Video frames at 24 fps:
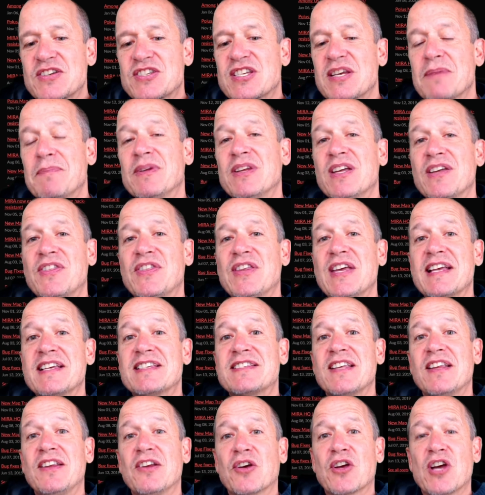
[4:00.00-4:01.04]
some of the
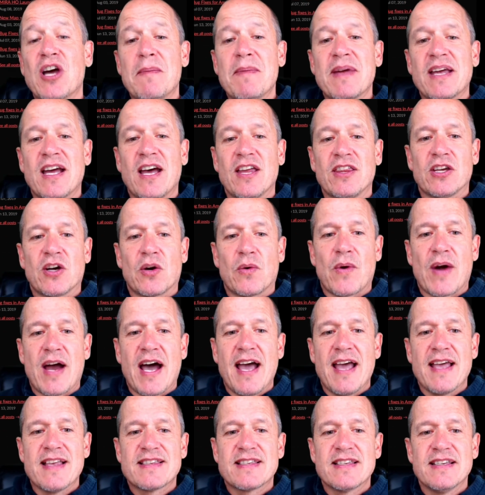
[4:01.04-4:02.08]
things that are coming on the
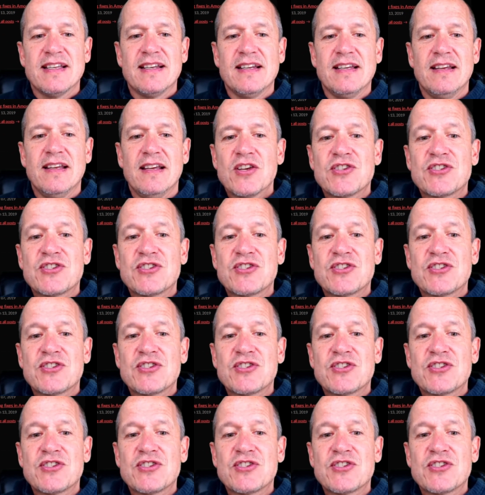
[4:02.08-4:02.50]
horizon.